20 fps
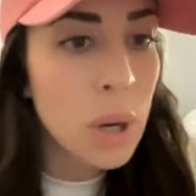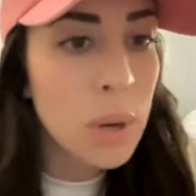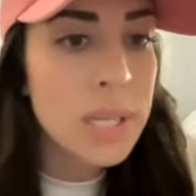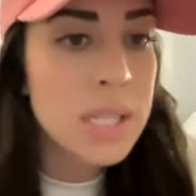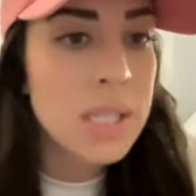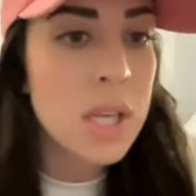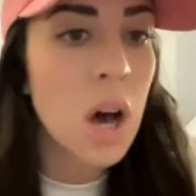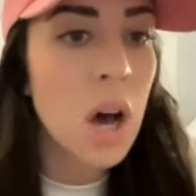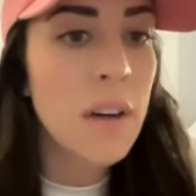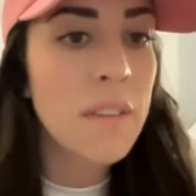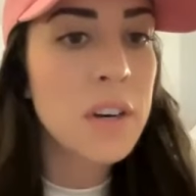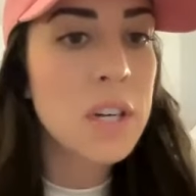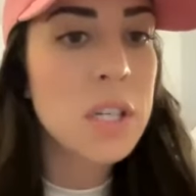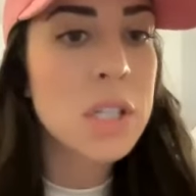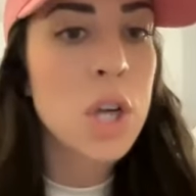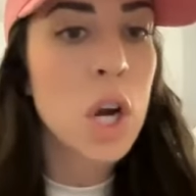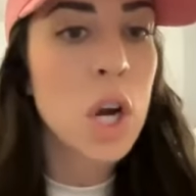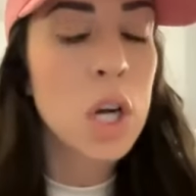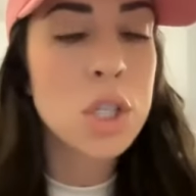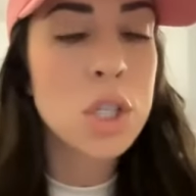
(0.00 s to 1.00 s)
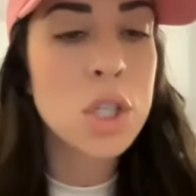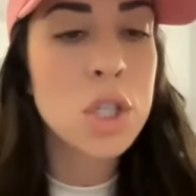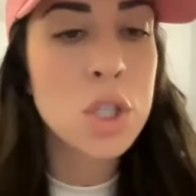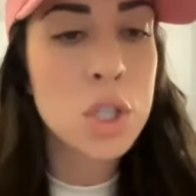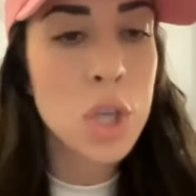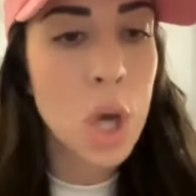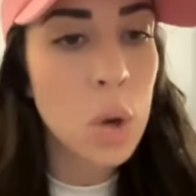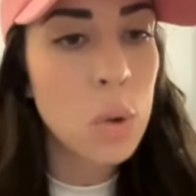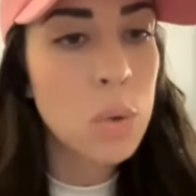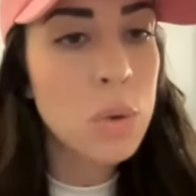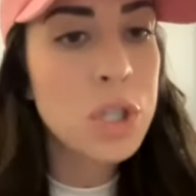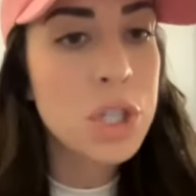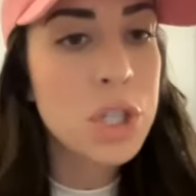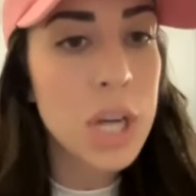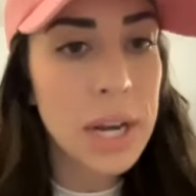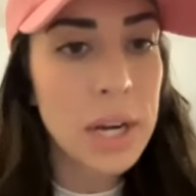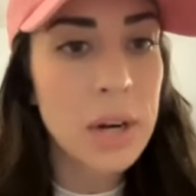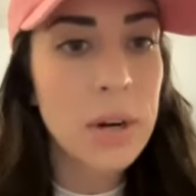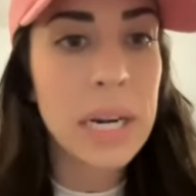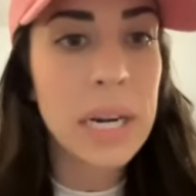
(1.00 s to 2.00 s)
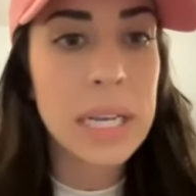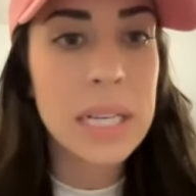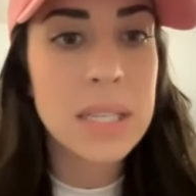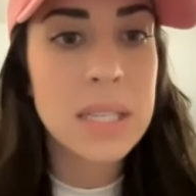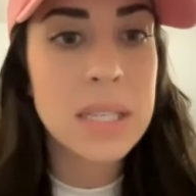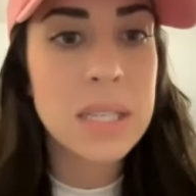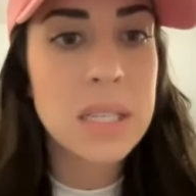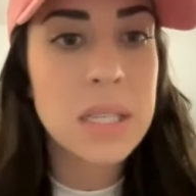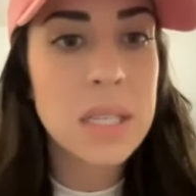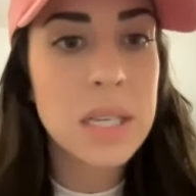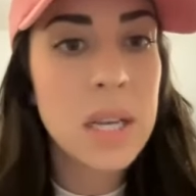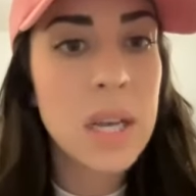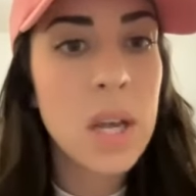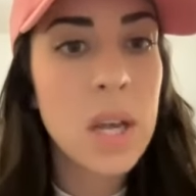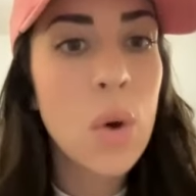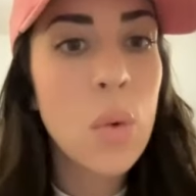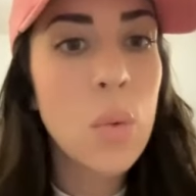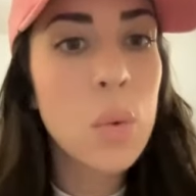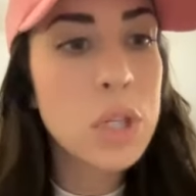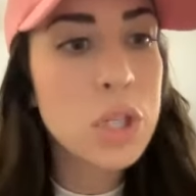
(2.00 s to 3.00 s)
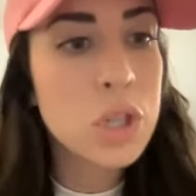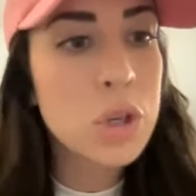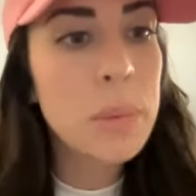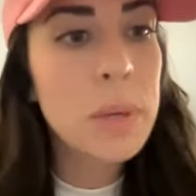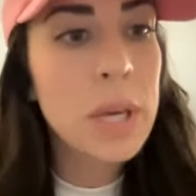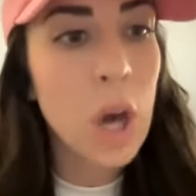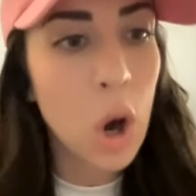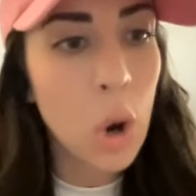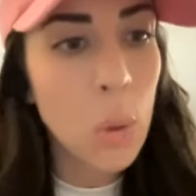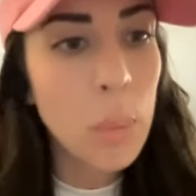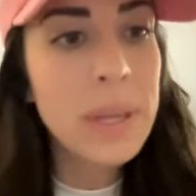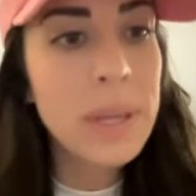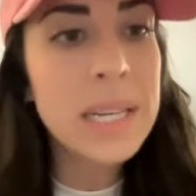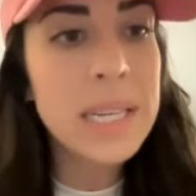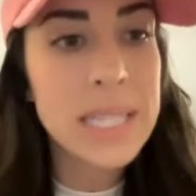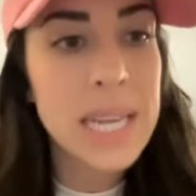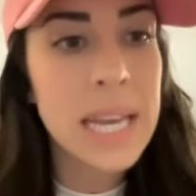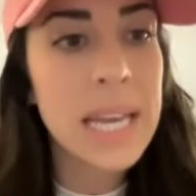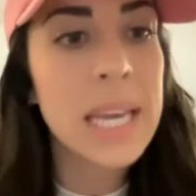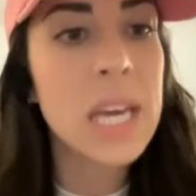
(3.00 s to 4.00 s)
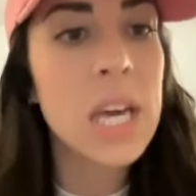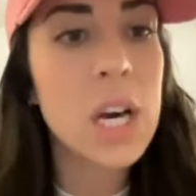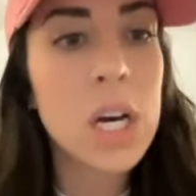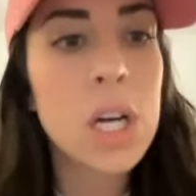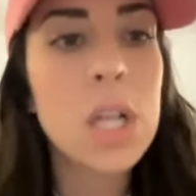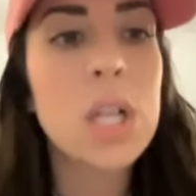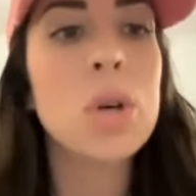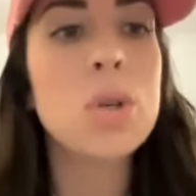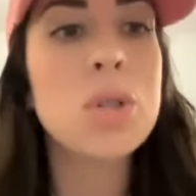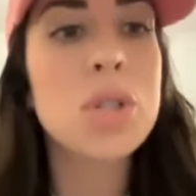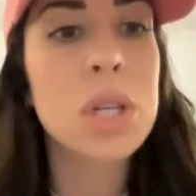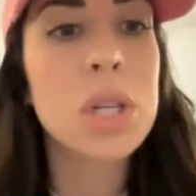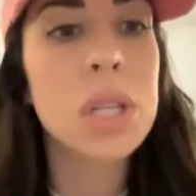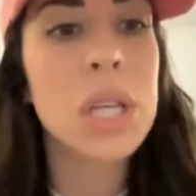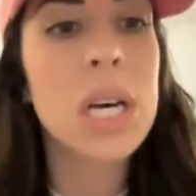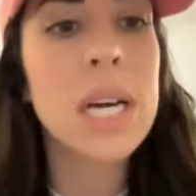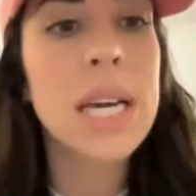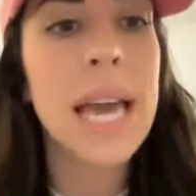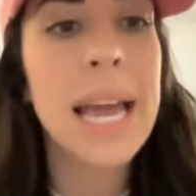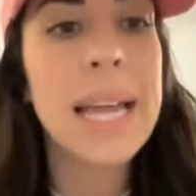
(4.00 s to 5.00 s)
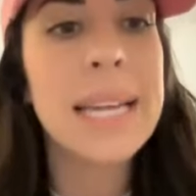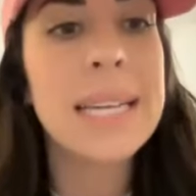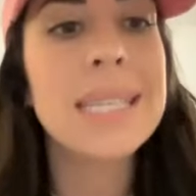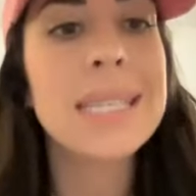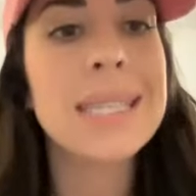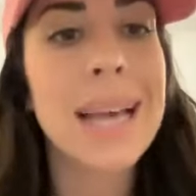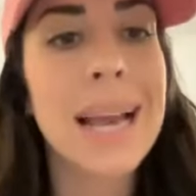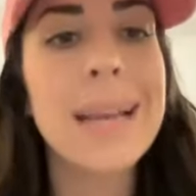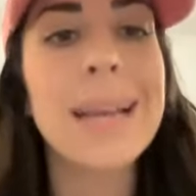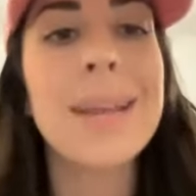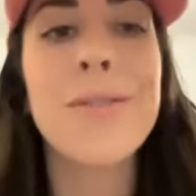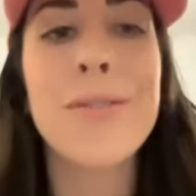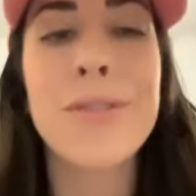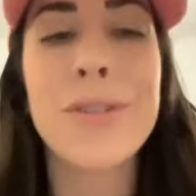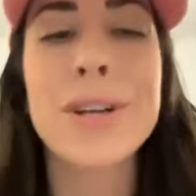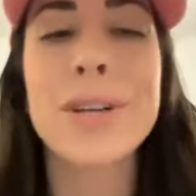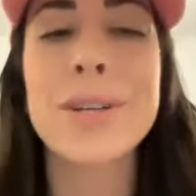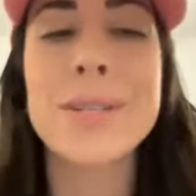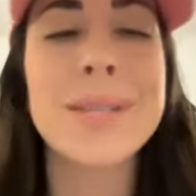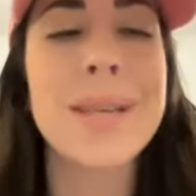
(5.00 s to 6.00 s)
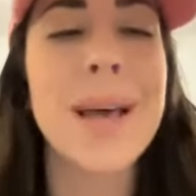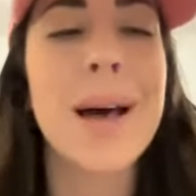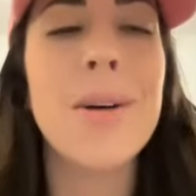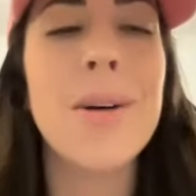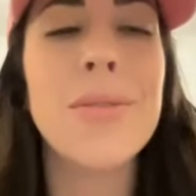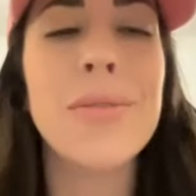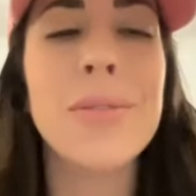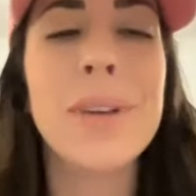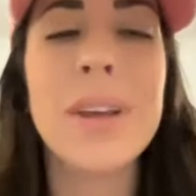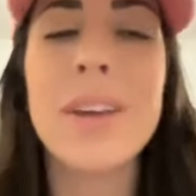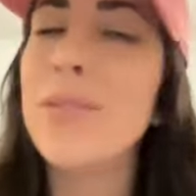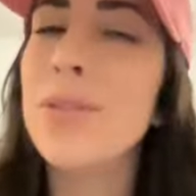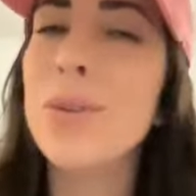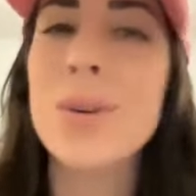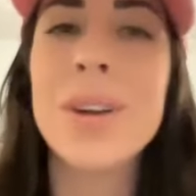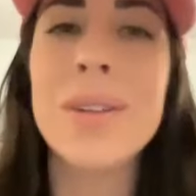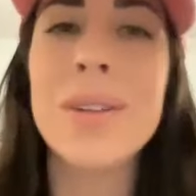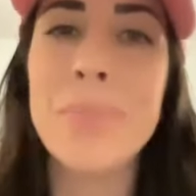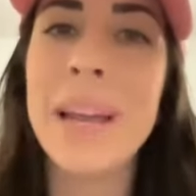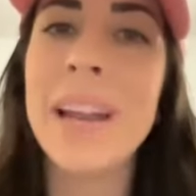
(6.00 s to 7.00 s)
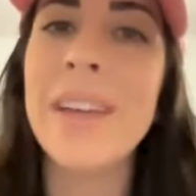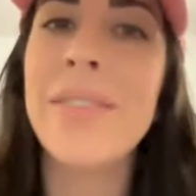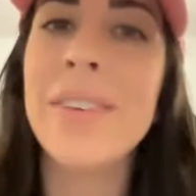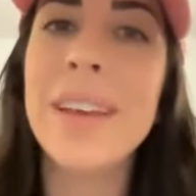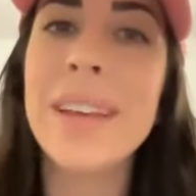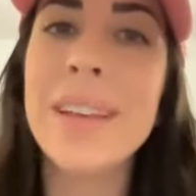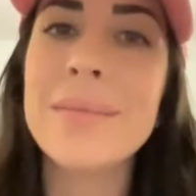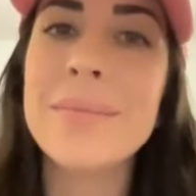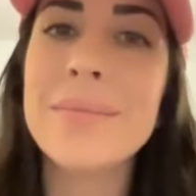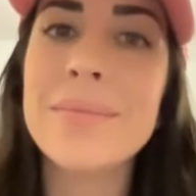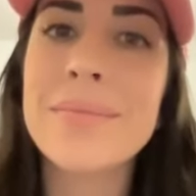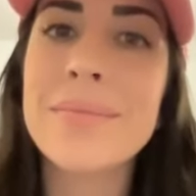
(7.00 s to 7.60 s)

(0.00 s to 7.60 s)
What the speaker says: bonus offers are so generous. Would you be open to taking a closer look and deciding for yourself if you could benefit?